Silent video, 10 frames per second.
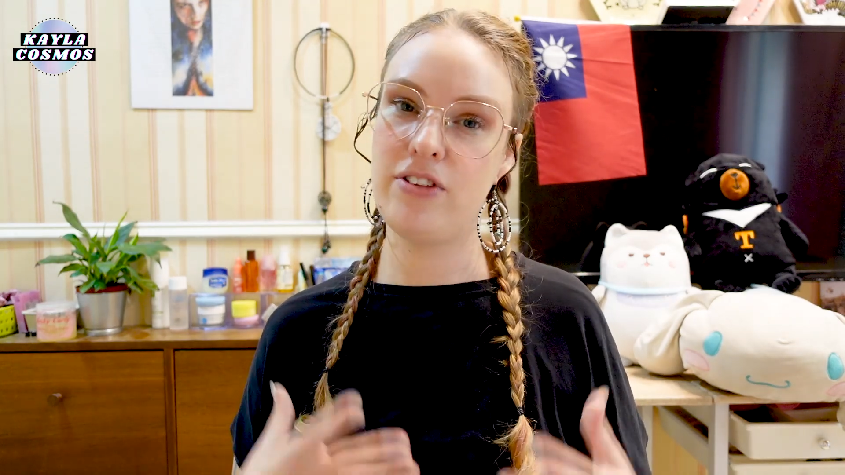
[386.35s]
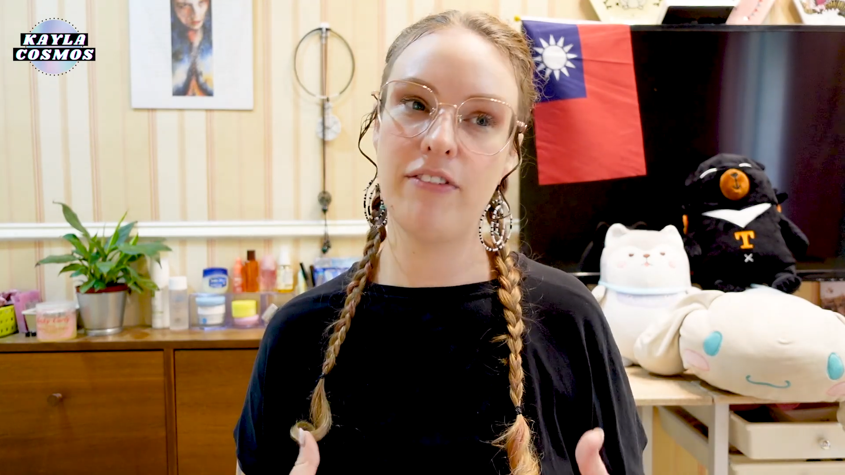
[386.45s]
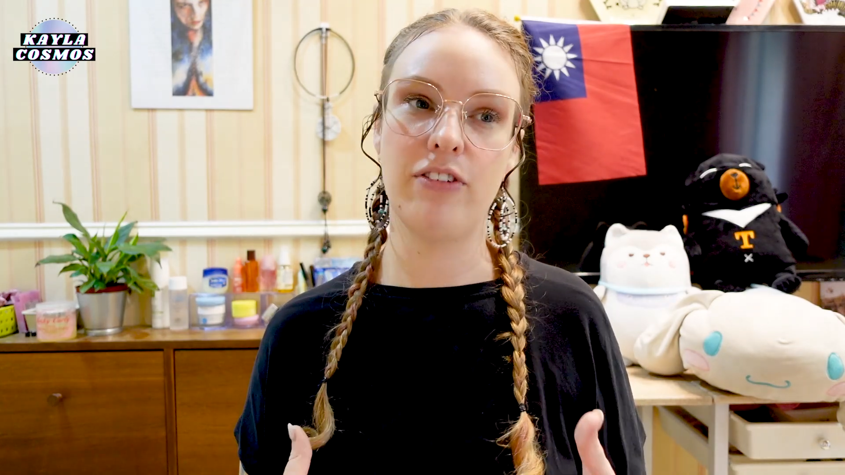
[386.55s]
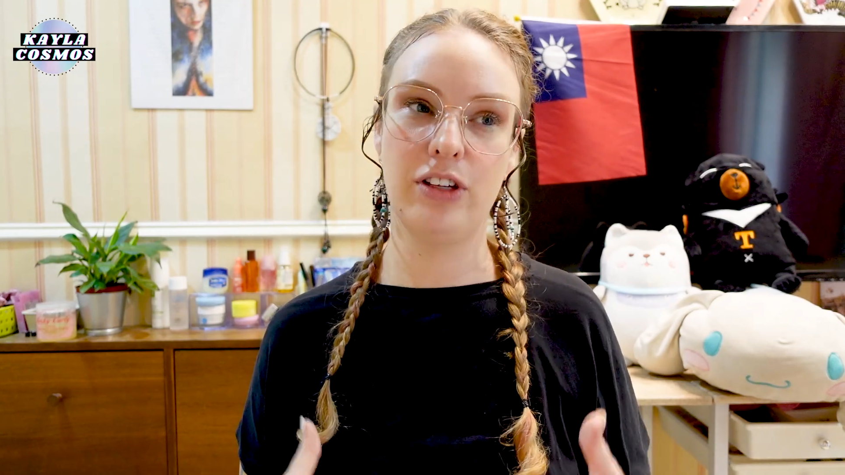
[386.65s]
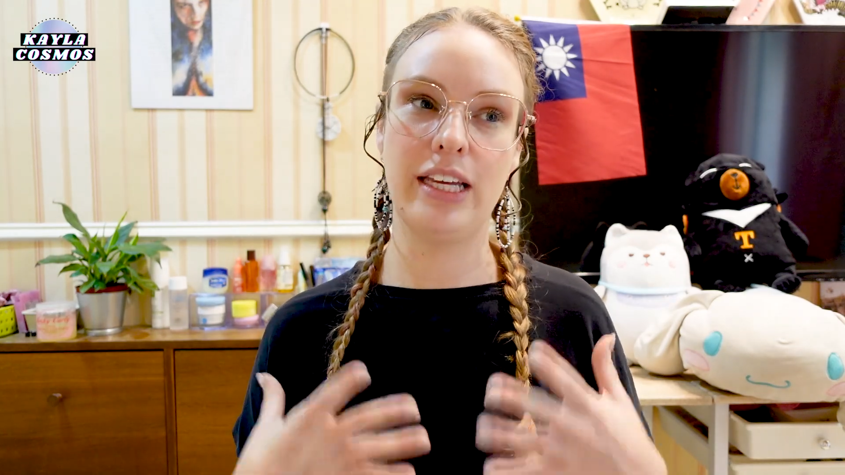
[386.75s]

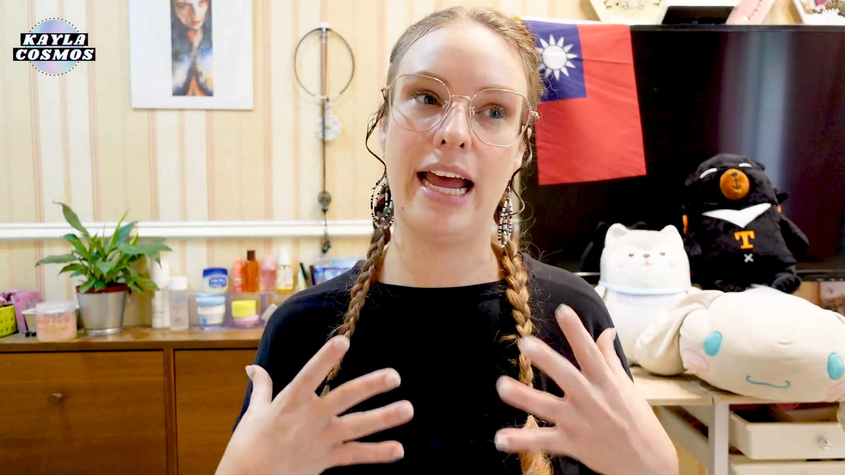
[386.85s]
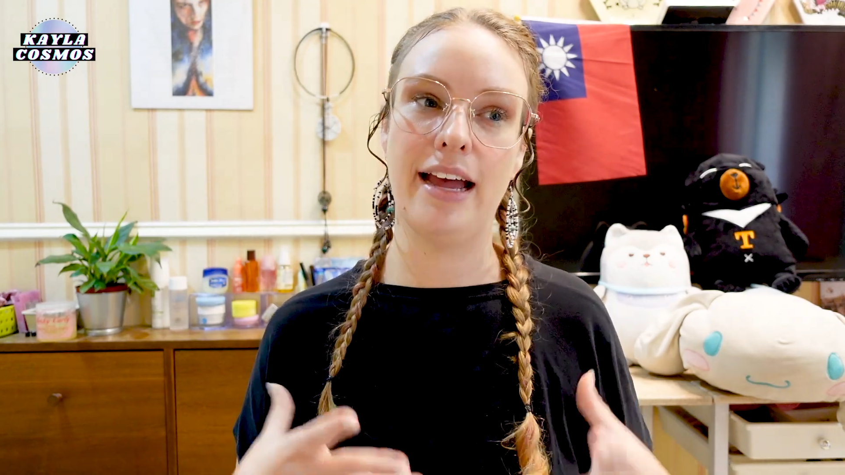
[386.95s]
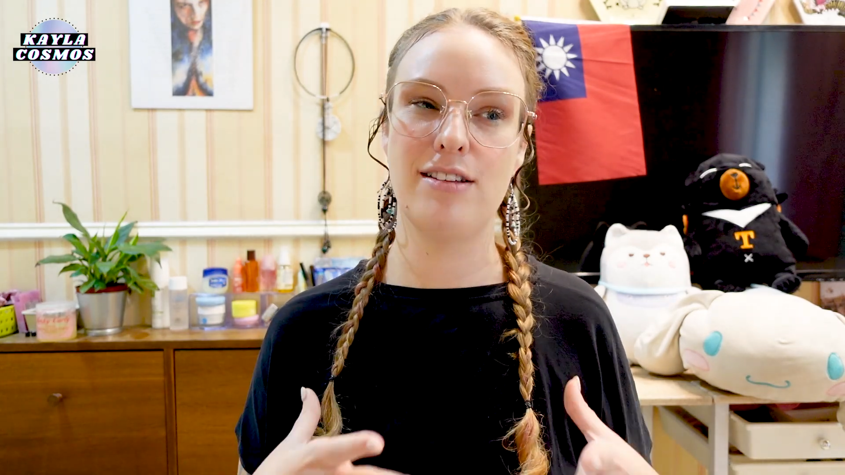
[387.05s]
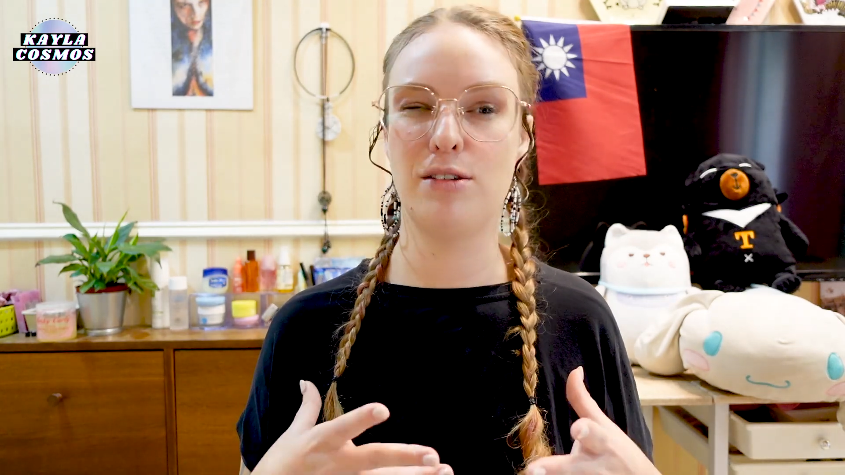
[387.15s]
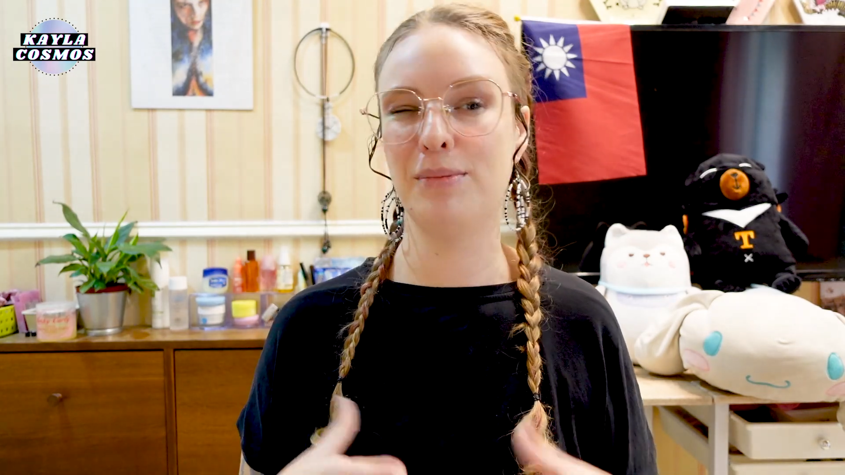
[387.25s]
definitely
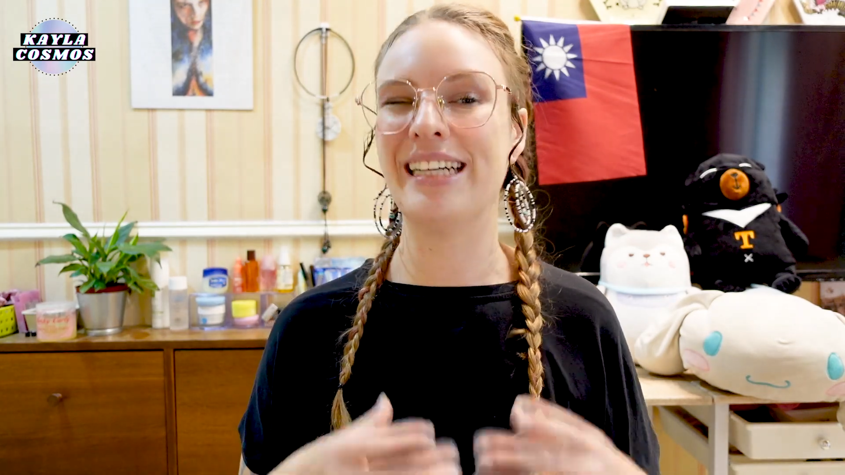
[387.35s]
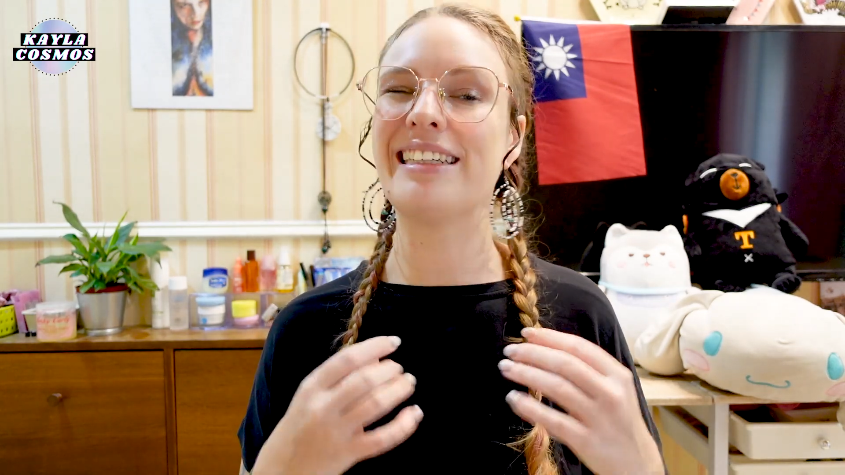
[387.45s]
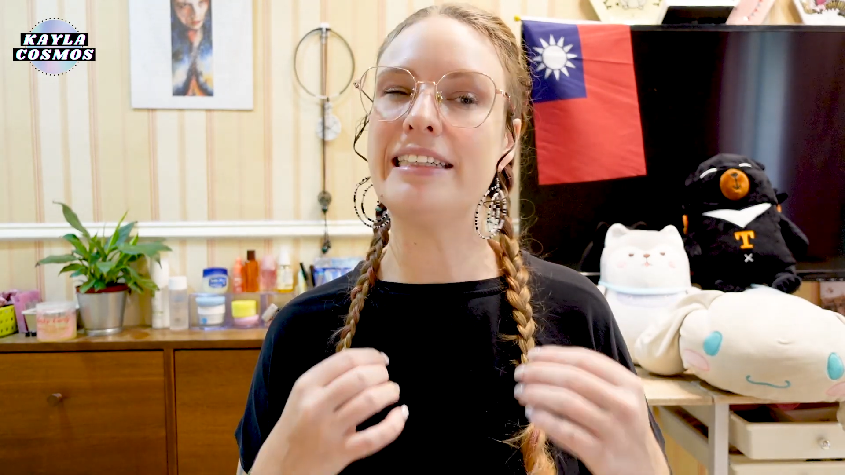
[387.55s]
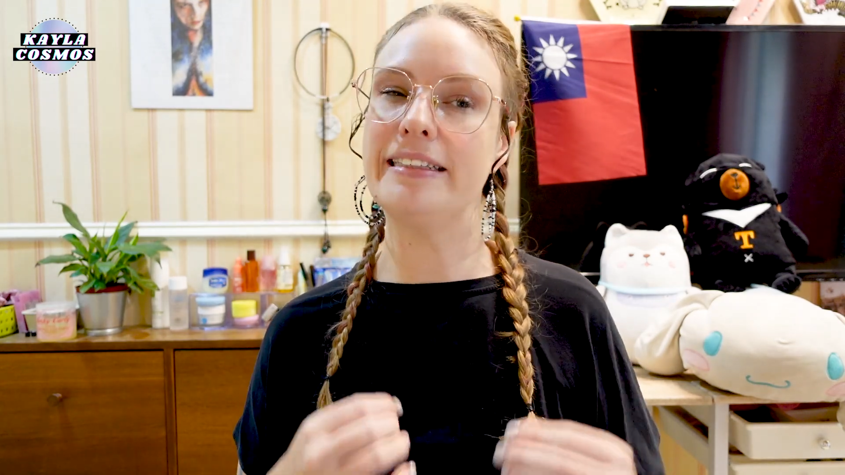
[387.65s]
had some like